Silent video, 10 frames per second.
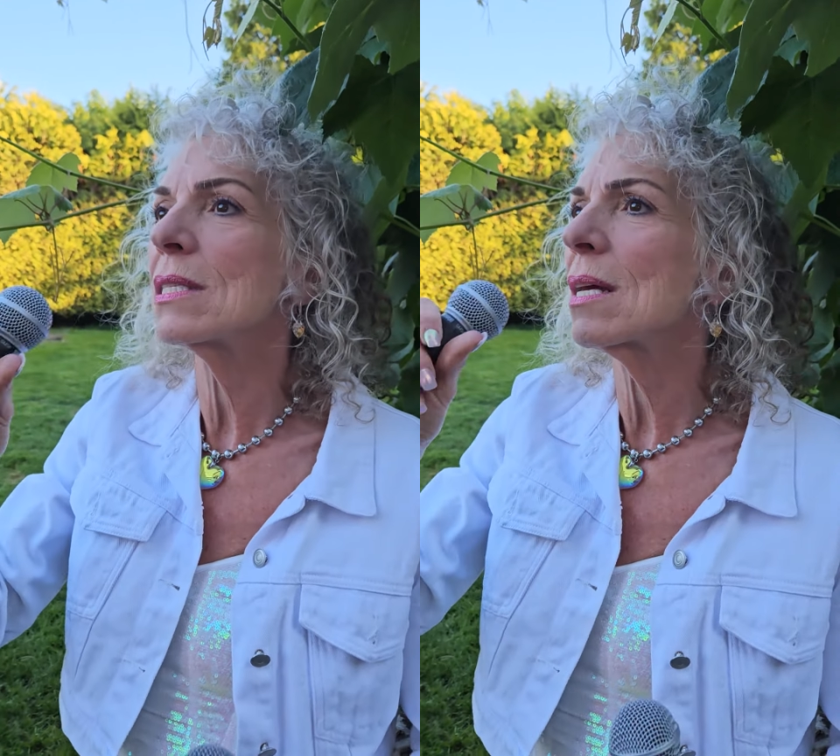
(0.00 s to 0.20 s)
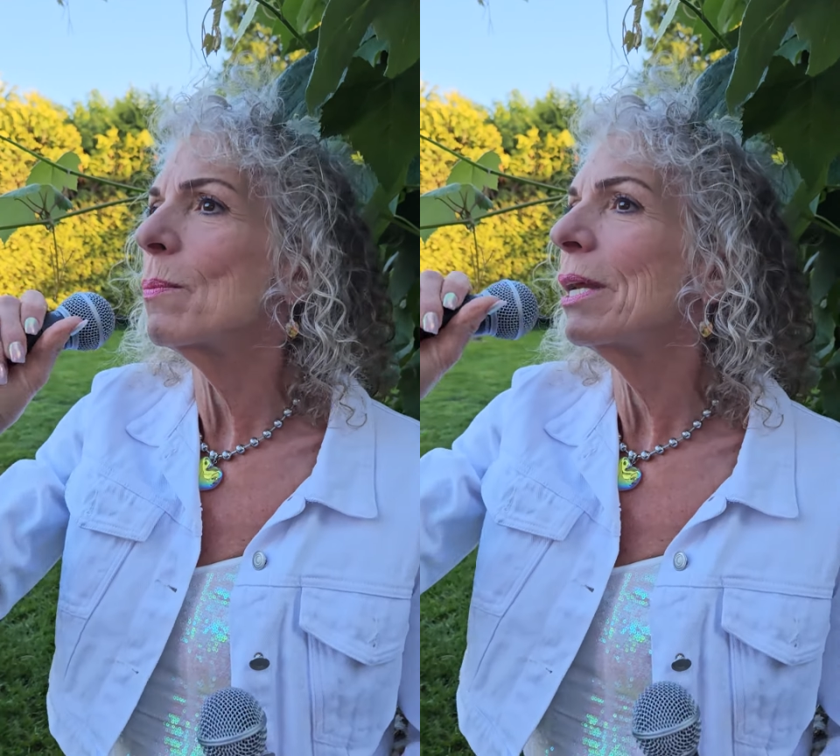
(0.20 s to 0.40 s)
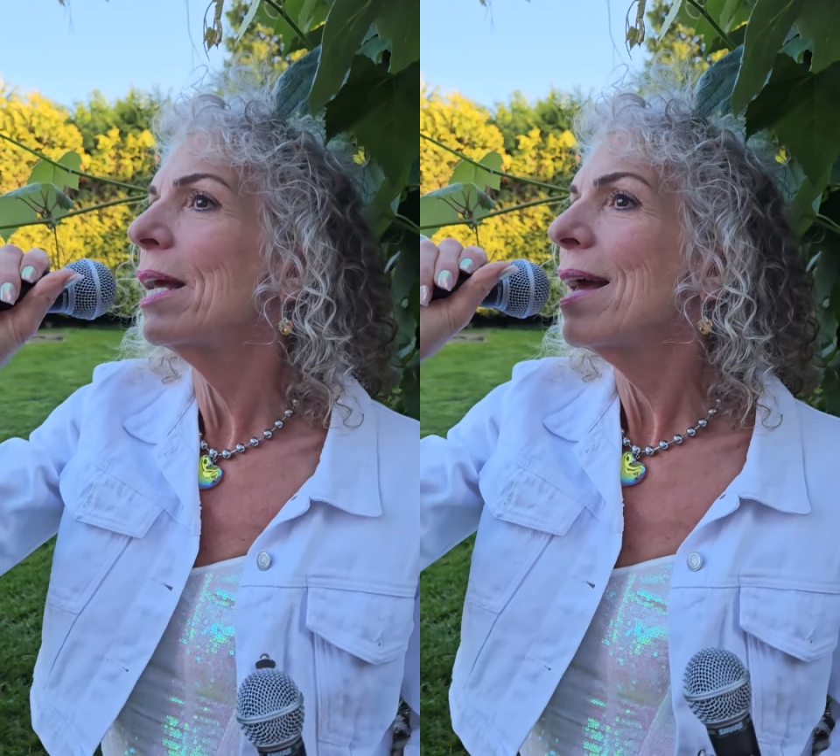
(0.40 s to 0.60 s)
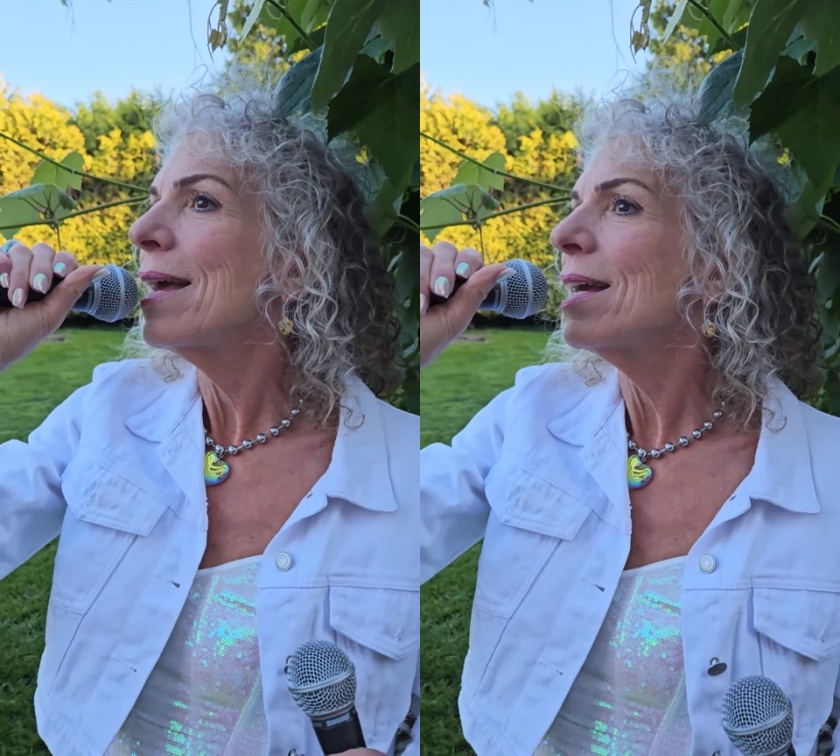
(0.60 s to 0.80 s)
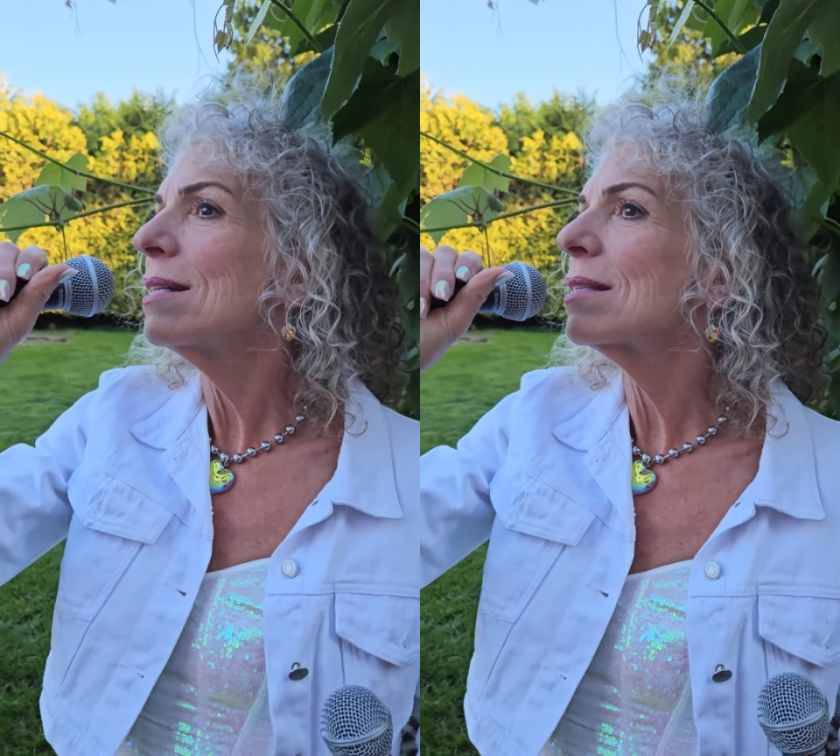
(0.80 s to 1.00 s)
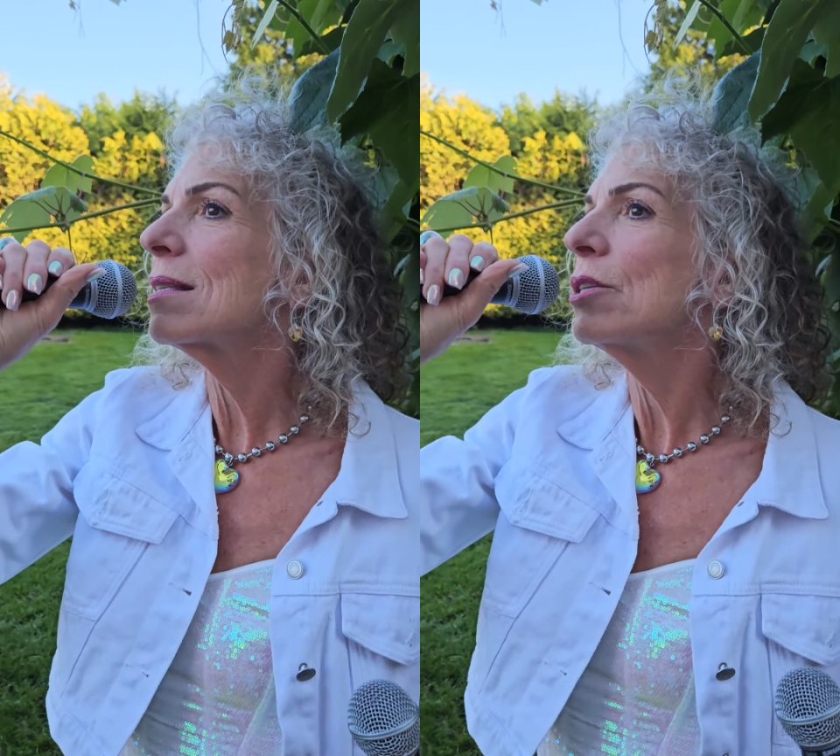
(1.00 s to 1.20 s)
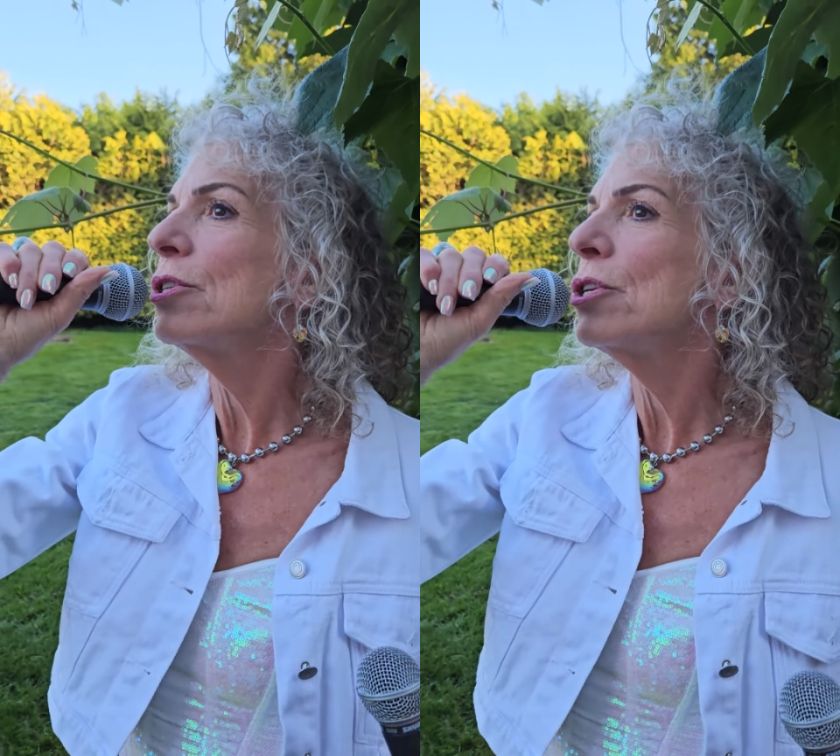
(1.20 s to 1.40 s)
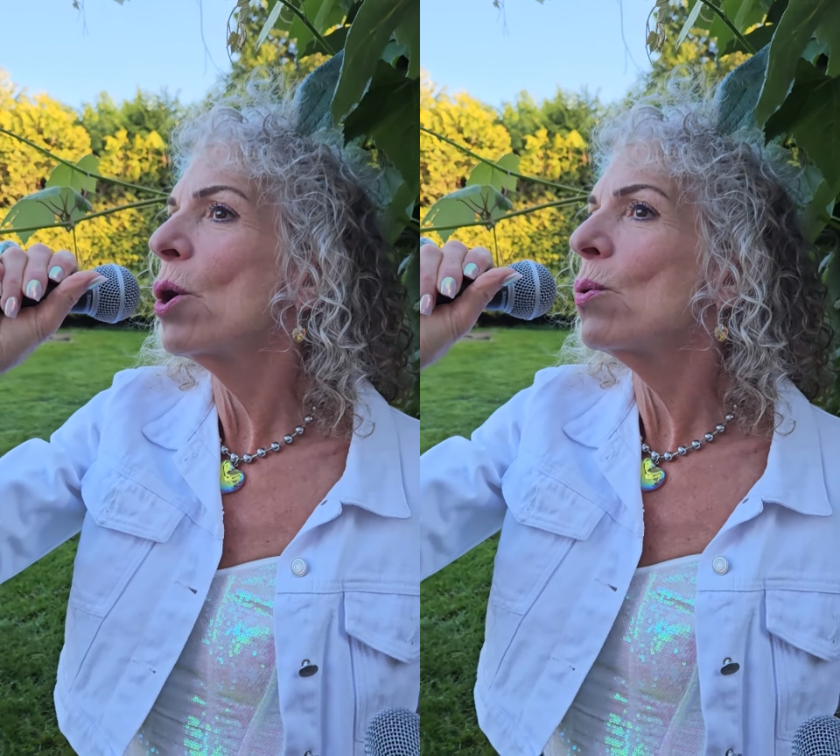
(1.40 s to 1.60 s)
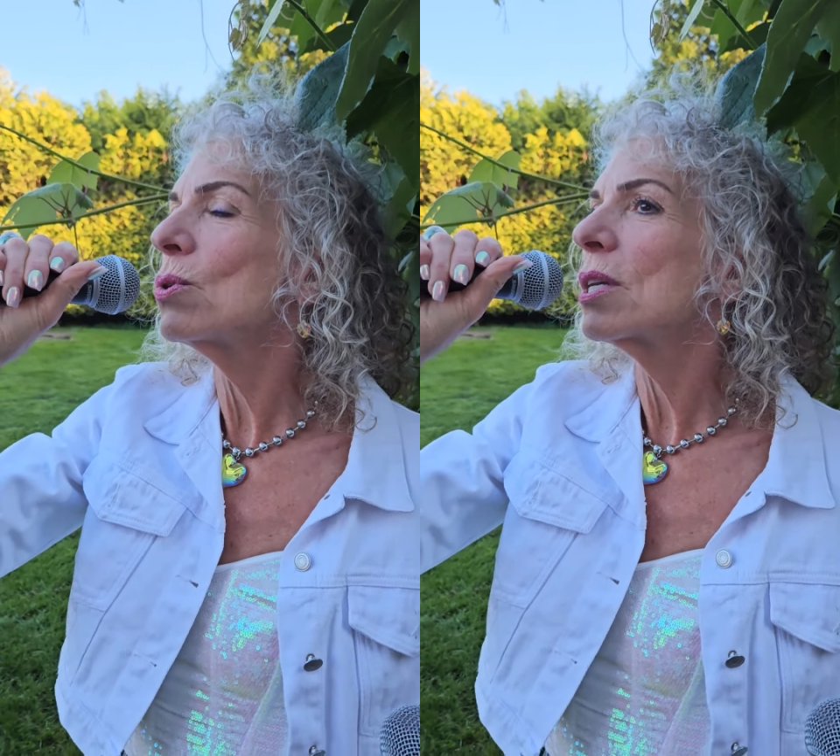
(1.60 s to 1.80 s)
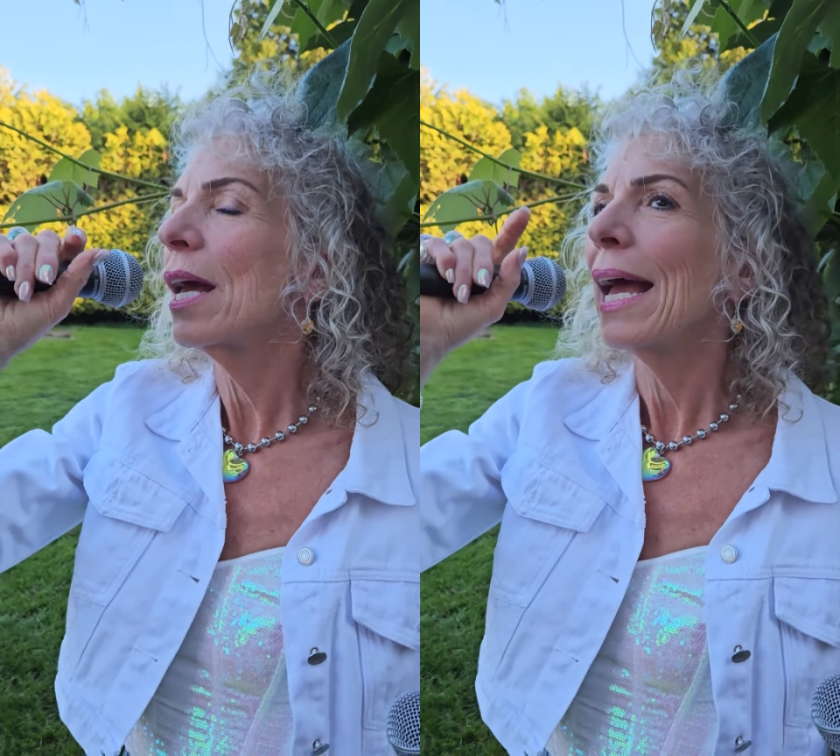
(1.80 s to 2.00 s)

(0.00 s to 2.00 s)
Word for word: someone hits the note